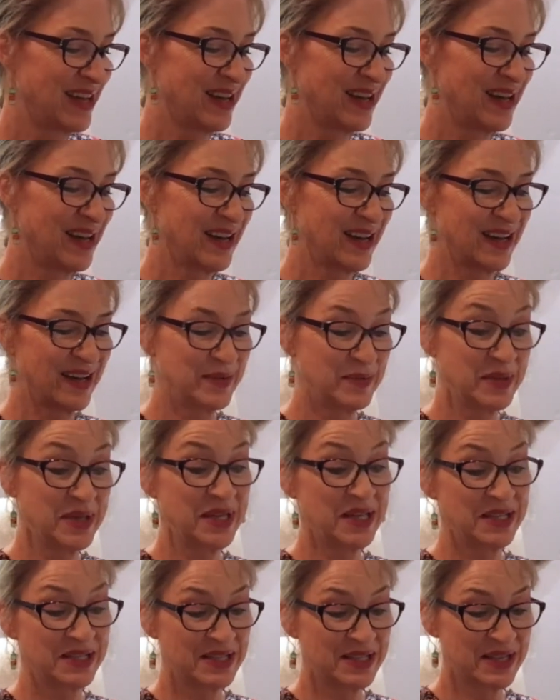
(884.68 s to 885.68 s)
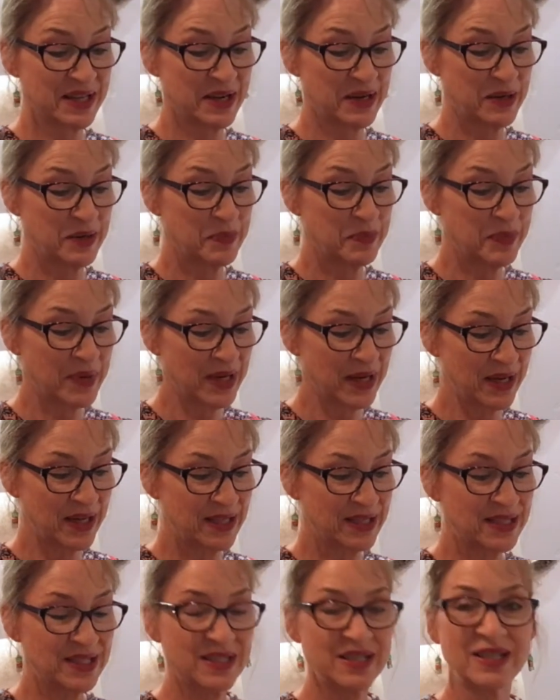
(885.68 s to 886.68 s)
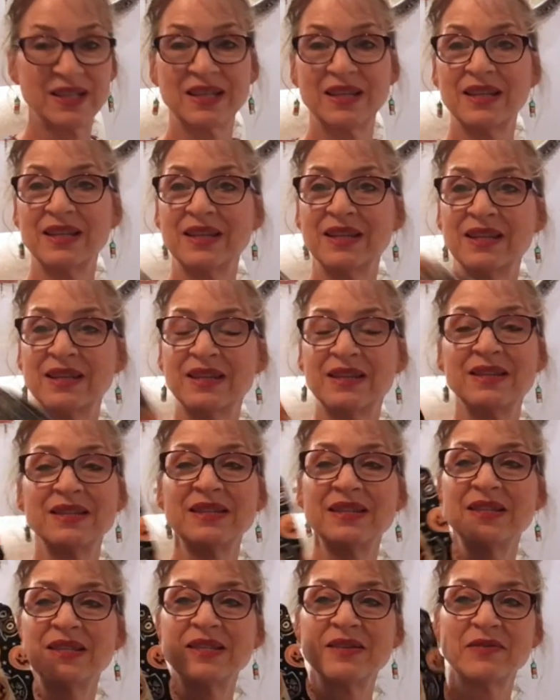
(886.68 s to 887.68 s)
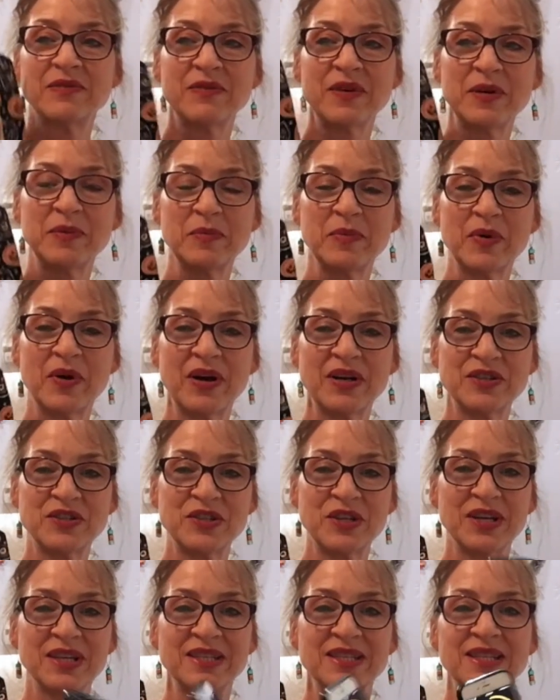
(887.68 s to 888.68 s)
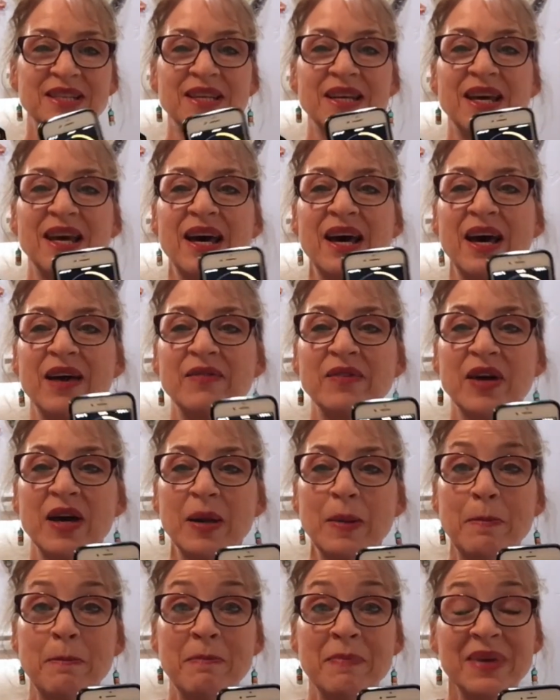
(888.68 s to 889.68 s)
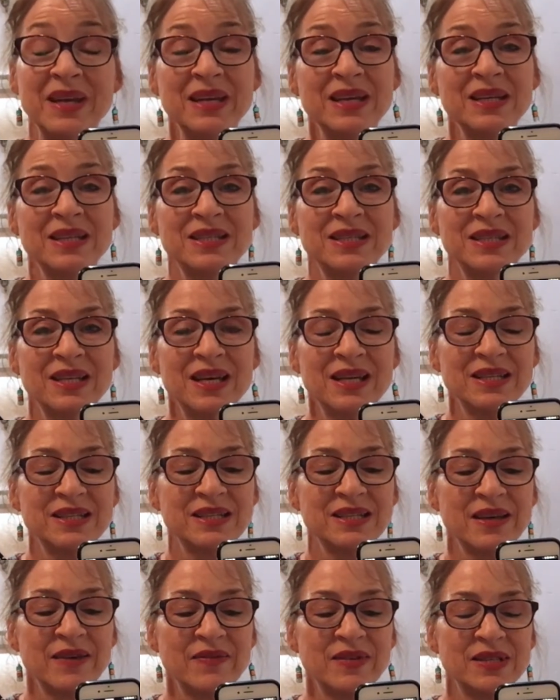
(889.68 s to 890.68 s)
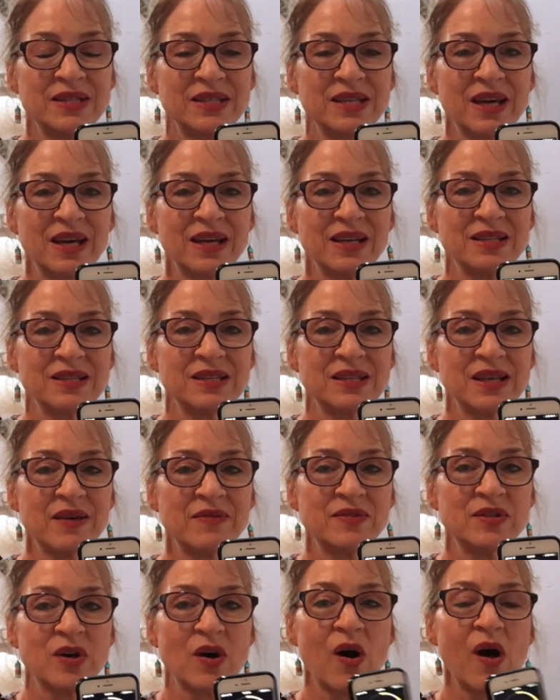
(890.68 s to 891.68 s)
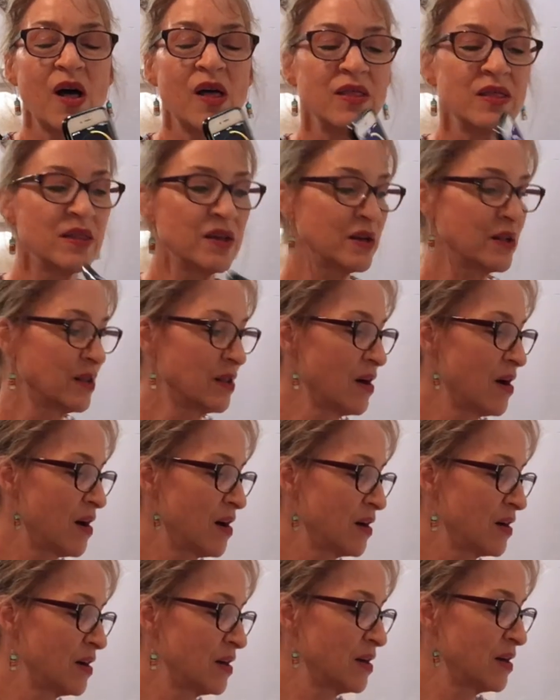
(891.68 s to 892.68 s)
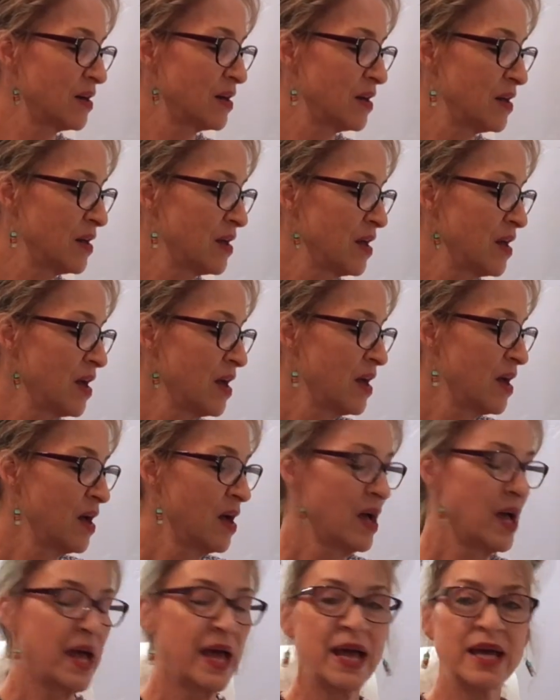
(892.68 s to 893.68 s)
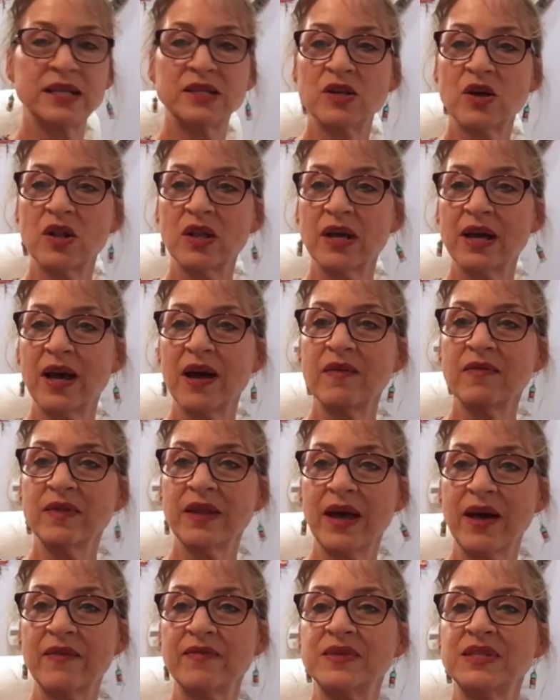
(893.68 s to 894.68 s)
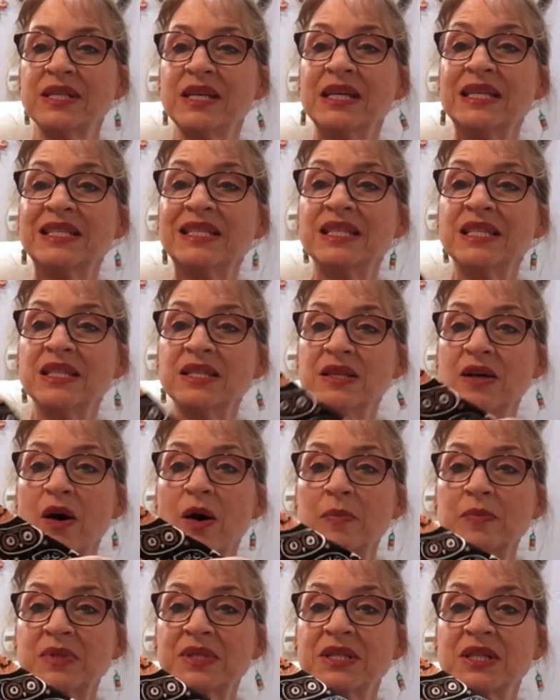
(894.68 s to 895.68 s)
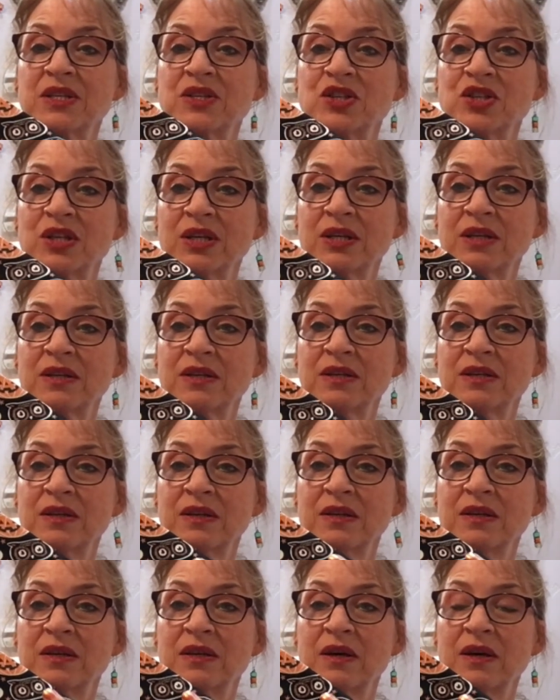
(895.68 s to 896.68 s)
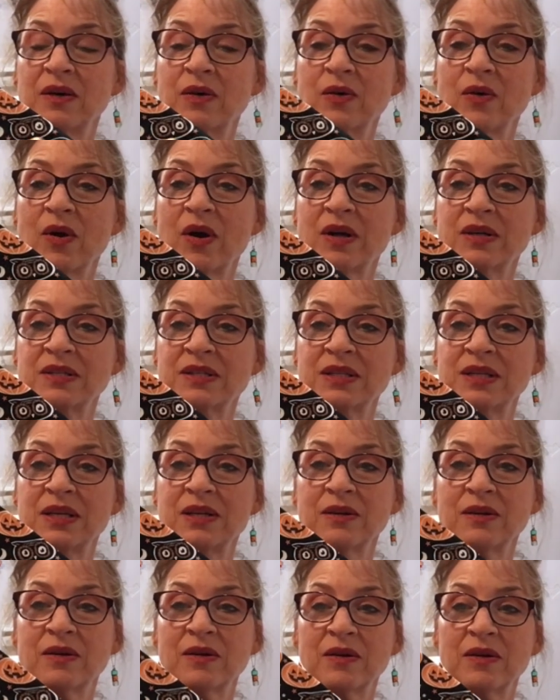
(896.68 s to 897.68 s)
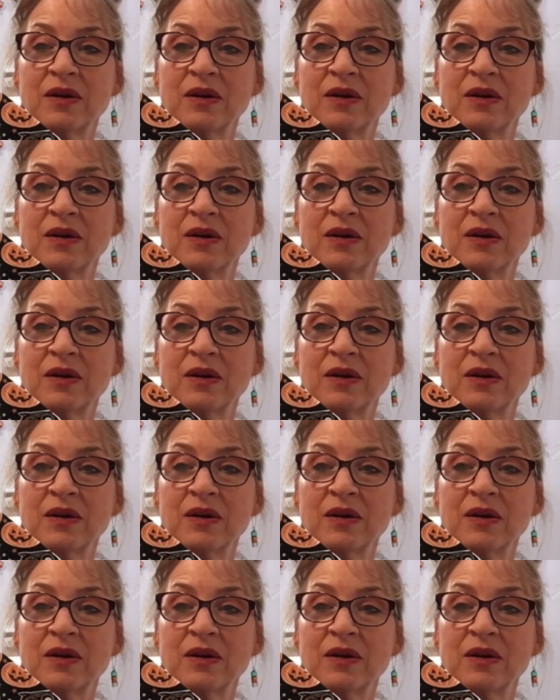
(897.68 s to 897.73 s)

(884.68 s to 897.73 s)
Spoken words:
I'm getting tired, but this is a fun project. I've got 1 minute and 7 seconds left on the clock, and all I have left is the top stitching across here.